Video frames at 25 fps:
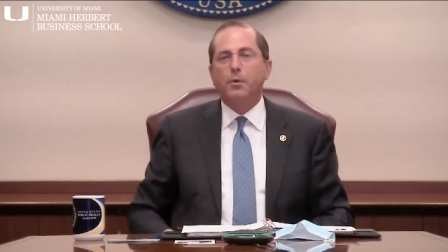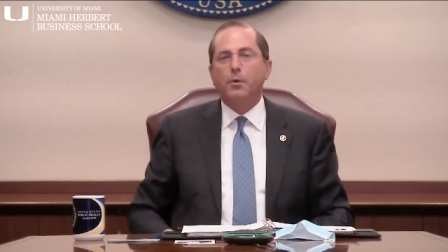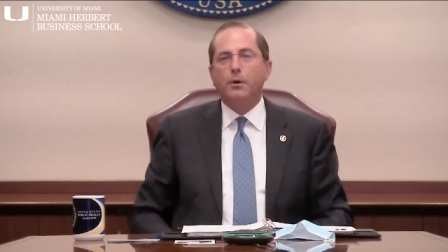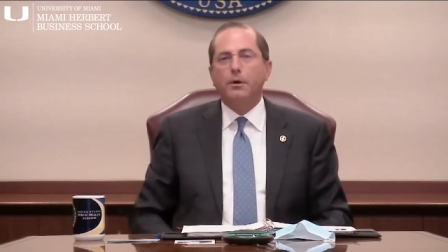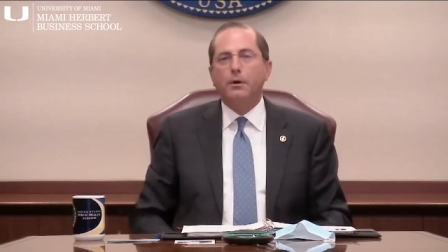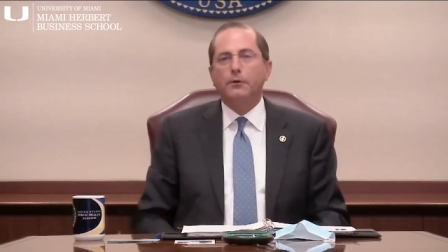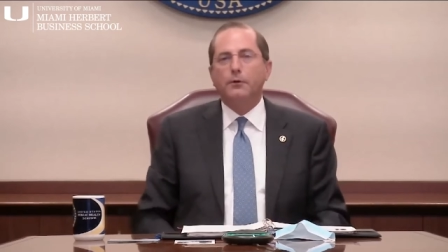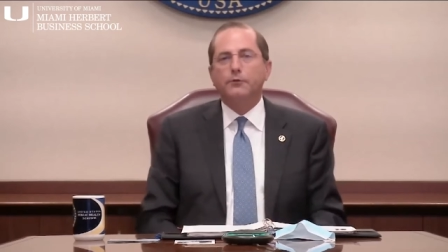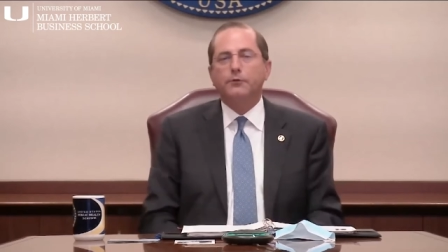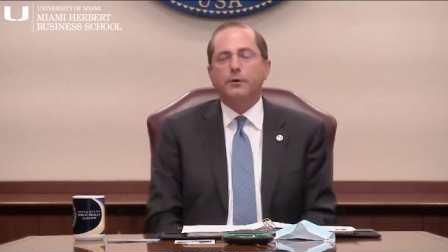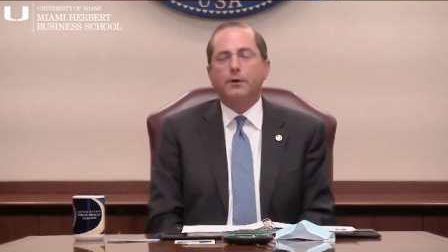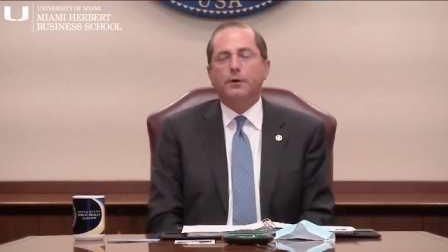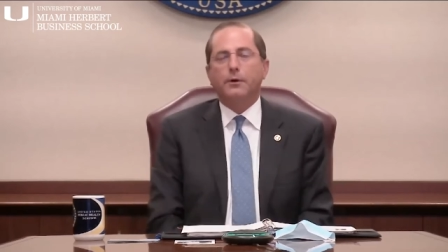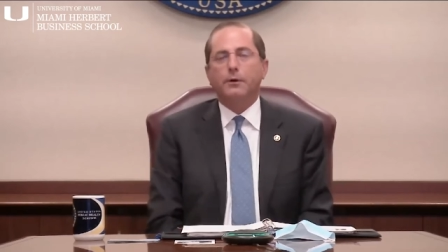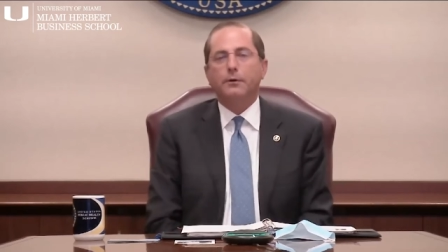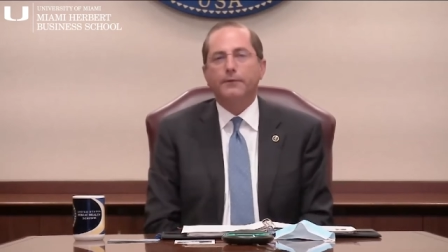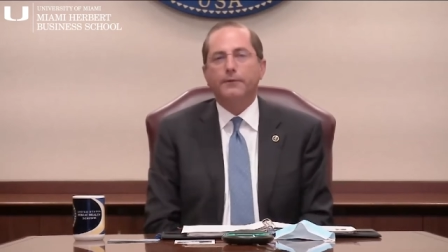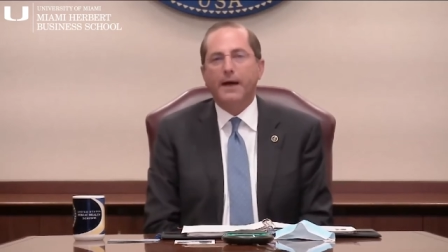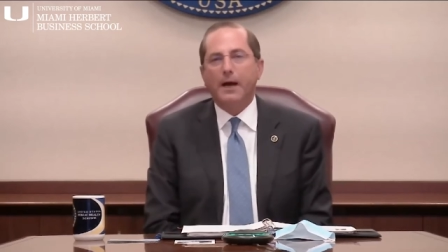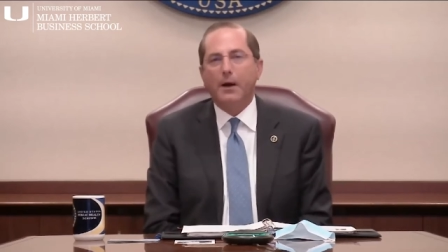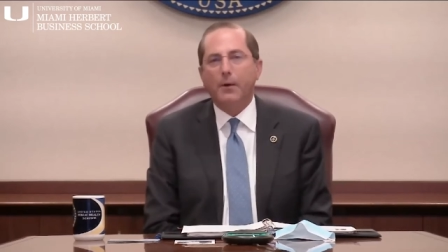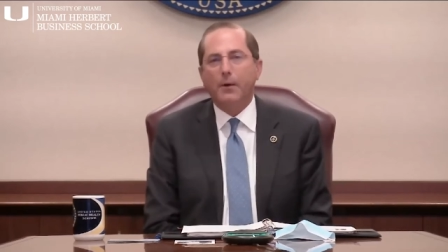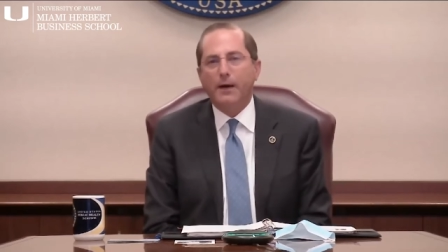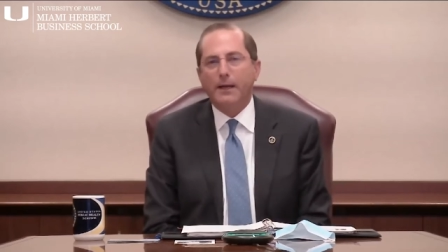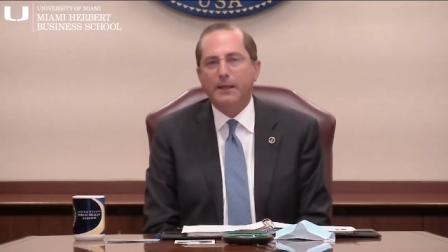cornerstone of
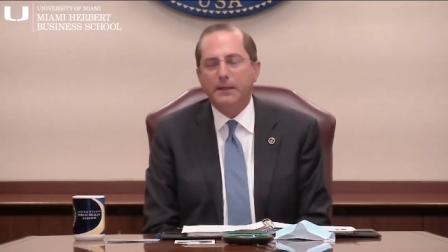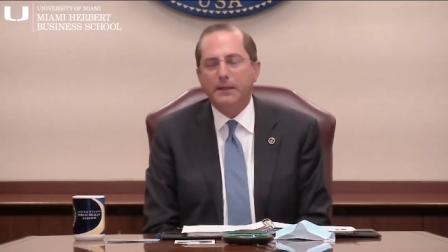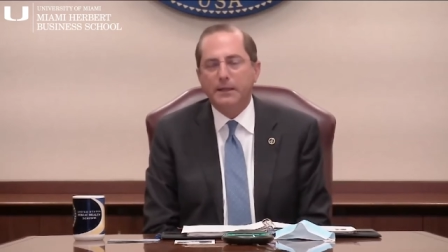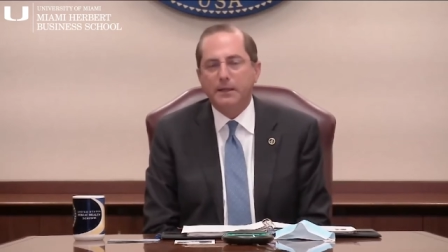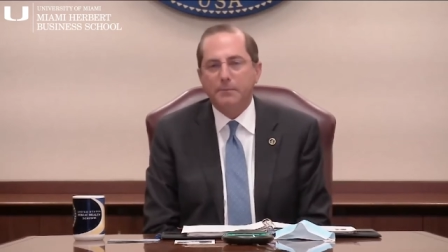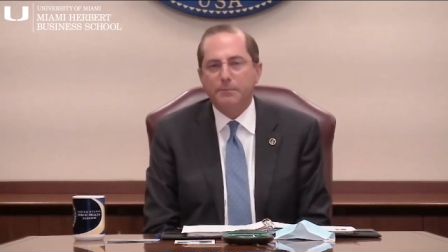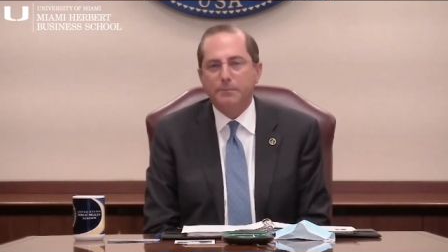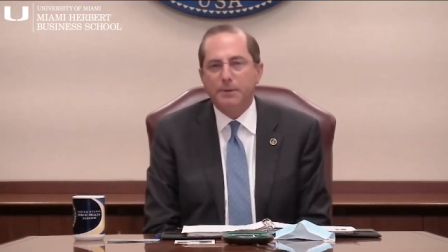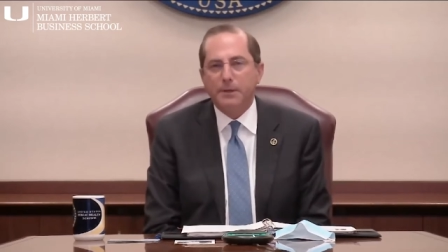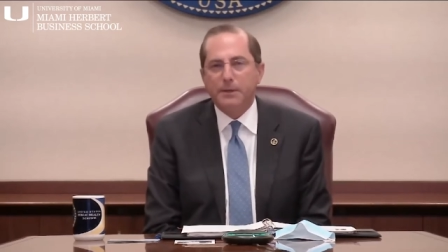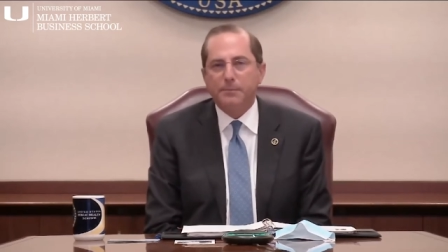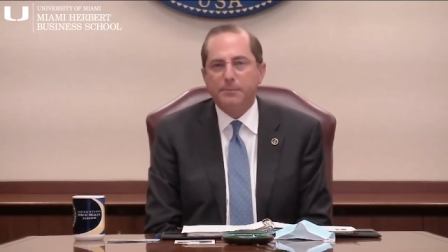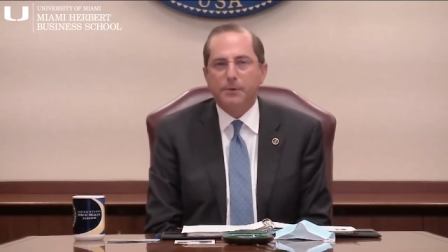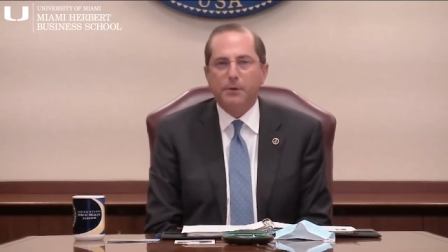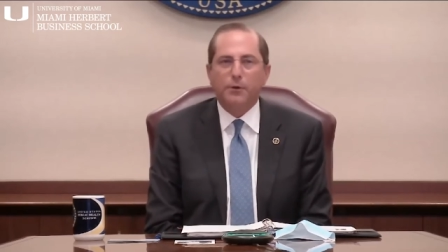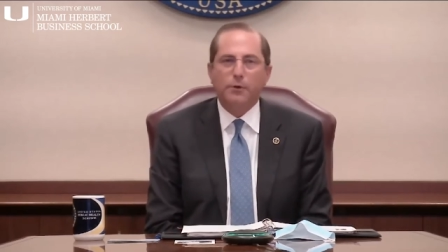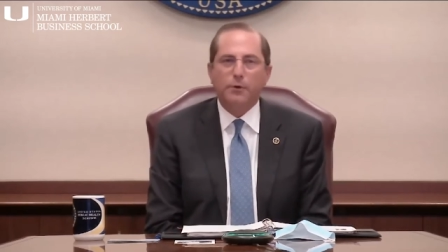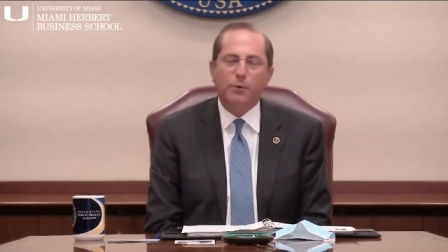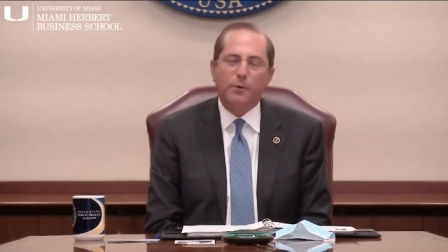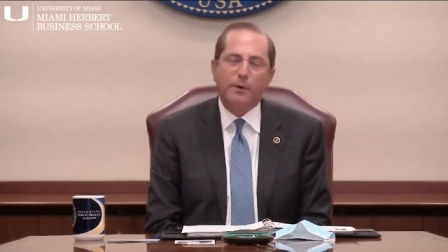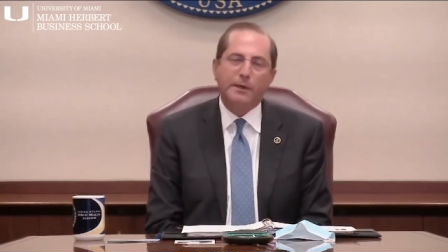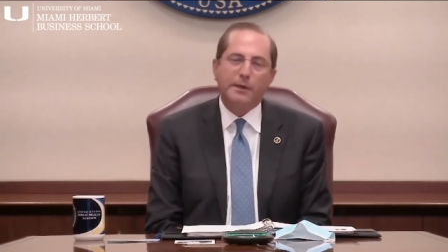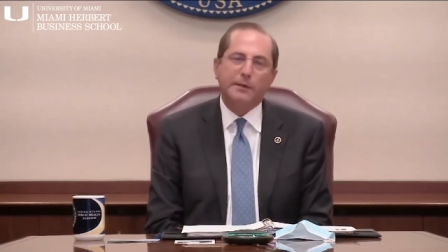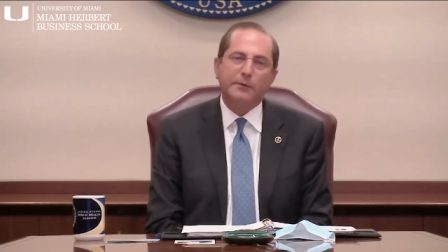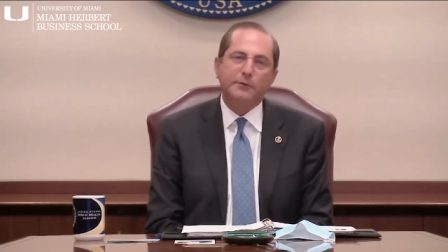how I lead people
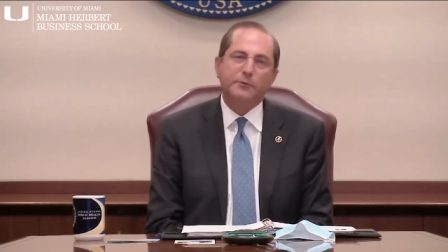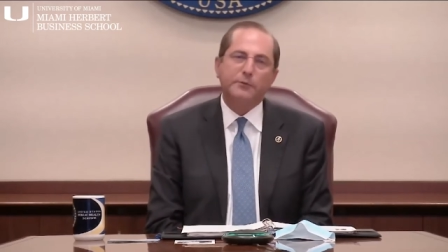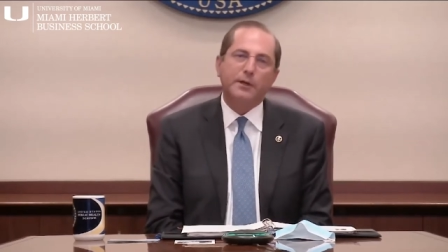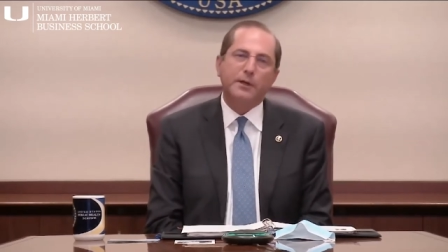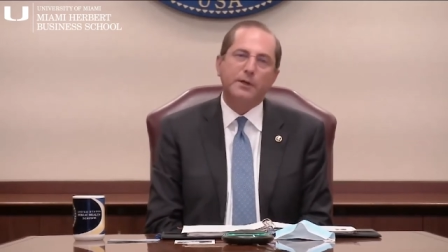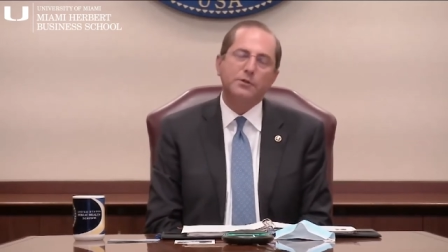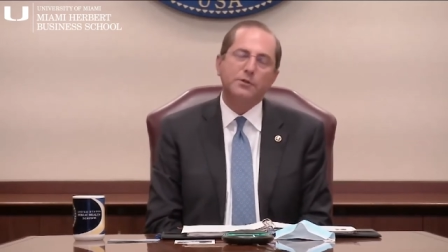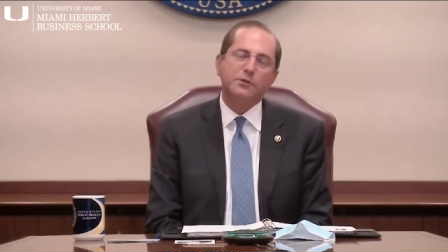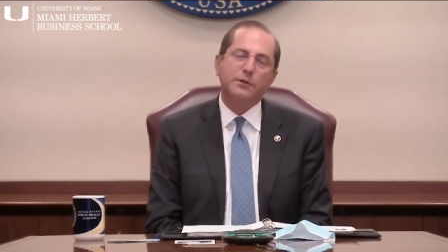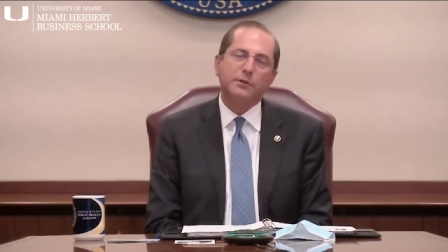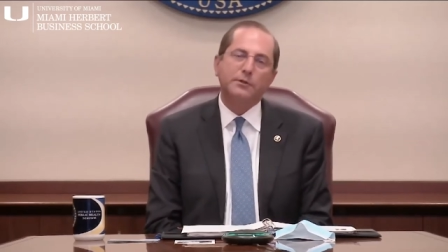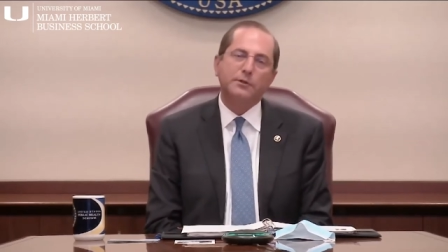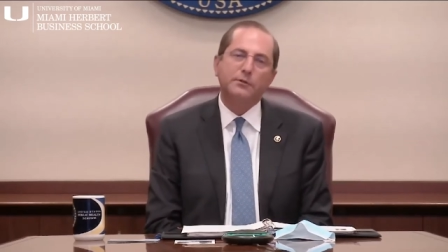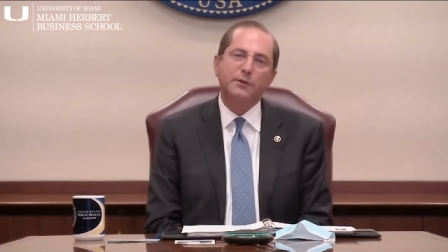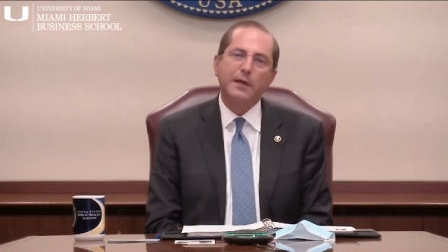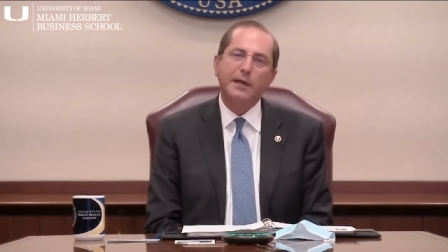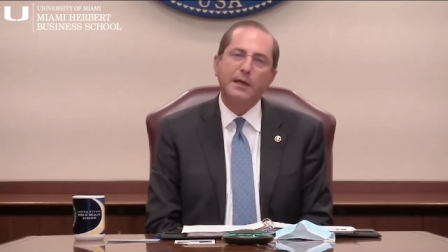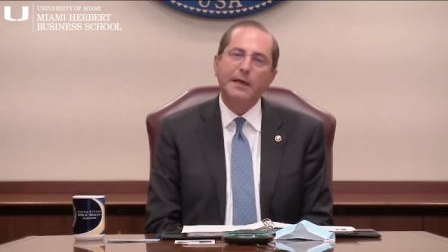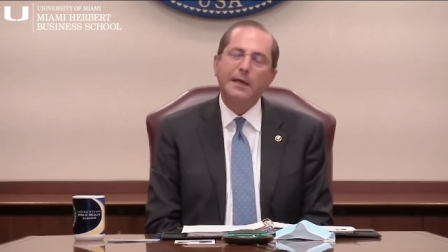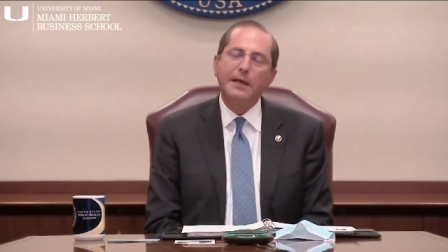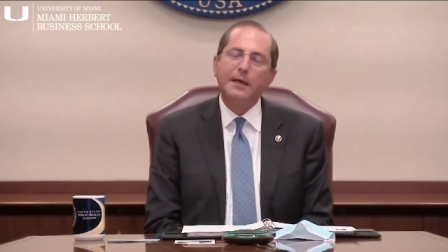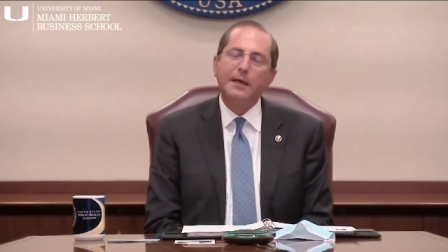in organizations